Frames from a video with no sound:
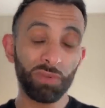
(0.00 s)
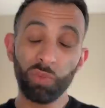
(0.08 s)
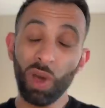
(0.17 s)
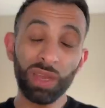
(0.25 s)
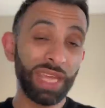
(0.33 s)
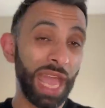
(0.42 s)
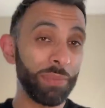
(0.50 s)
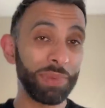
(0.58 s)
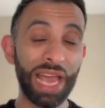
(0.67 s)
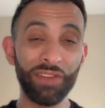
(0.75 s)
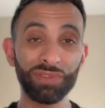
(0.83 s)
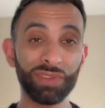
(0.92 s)
one game
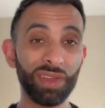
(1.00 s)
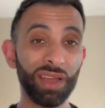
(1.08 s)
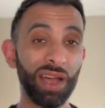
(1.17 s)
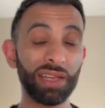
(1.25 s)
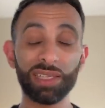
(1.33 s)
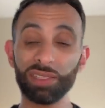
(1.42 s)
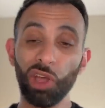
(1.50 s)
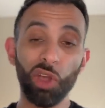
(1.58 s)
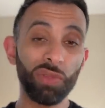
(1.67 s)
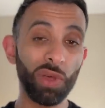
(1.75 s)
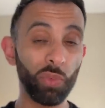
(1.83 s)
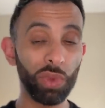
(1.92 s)
left. I just
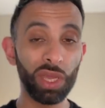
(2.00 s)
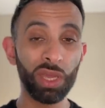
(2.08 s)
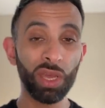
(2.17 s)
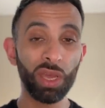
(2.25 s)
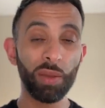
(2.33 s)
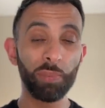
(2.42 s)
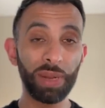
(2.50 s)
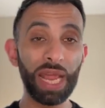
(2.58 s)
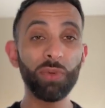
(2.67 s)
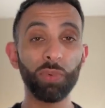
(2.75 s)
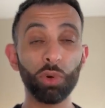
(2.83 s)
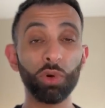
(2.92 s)
hope that we
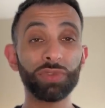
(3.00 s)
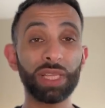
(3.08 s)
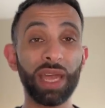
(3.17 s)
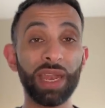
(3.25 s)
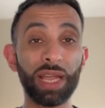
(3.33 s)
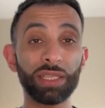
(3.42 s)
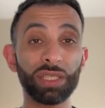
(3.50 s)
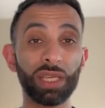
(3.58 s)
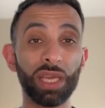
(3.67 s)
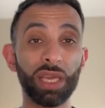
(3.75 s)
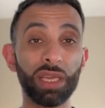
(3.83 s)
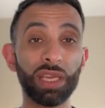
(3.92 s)
play Wolves and
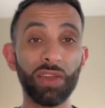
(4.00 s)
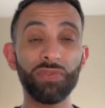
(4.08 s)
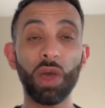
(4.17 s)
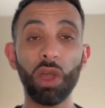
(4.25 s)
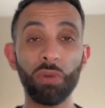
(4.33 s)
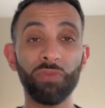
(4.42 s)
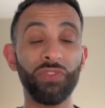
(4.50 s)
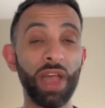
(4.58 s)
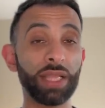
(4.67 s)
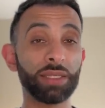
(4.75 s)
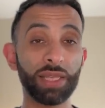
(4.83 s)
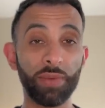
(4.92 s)
actually give the home
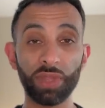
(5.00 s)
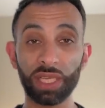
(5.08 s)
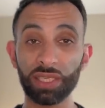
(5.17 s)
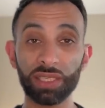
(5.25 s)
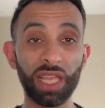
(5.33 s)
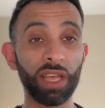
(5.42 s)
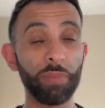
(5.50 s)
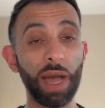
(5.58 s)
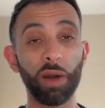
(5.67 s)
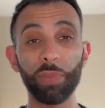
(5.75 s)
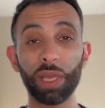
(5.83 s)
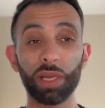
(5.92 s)
fans something to sing
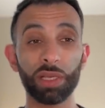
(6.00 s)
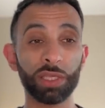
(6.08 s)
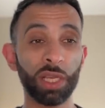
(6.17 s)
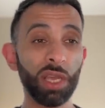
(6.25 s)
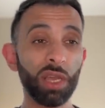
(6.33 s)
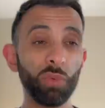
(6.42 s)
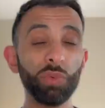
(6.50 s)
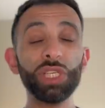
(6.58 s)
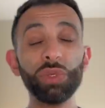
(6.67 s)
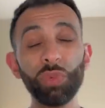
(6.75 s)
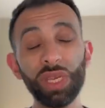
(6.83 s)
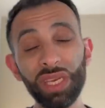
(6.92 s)
about because
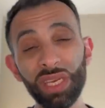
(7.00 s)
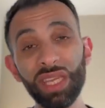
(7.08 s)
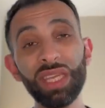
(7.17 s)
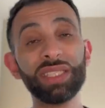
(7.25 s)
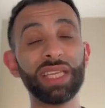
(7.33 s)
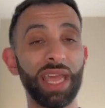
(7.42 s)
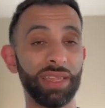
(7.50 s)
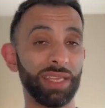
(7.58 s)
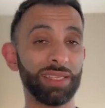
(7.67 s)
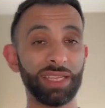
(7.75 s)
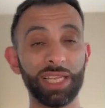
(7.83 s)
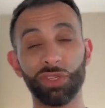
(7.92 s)
we we need to end
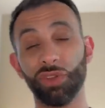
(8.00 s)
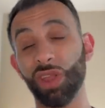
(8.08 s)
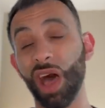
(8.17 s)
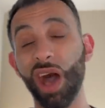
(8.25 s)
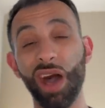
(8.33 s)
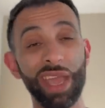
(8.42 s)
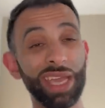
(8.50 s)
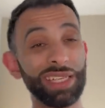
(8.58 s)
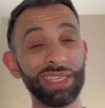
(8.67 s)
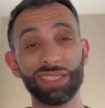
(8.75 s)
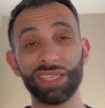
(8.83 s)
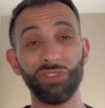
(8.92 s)
this season on high.
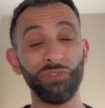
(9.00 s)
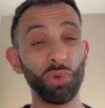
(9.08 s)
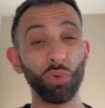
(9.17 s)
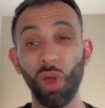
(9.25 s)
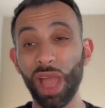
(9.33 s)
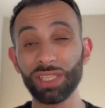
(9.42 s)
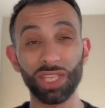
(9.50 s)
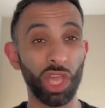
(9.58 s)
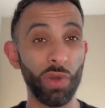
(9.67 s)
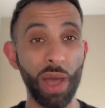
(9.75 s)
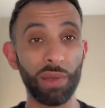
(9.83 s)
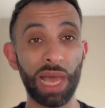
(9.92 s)
It just doesn't feel right to
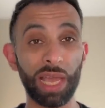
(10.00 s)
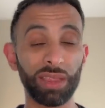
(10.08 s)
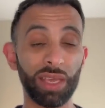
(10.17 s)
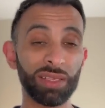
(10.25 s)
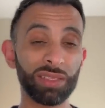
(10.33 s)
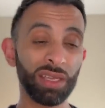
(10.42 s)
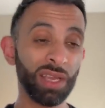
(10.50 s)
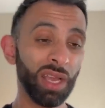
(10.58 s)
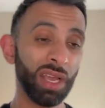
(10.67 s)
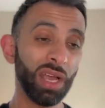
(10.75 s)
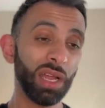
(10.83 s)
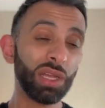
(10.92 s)
go out like this.
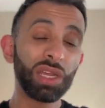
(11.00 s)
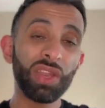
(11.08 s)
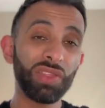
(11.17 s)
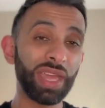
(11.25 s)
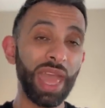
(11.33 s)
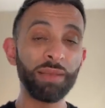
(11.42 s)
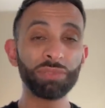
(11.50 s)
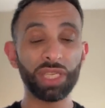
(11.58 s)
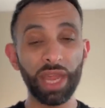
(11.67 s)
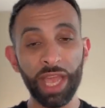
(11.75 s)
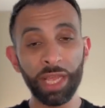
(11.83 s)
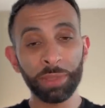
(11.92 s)
Looking at the game
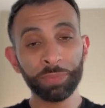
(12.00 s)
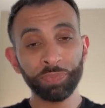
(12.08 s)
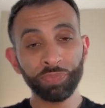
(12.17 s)
today,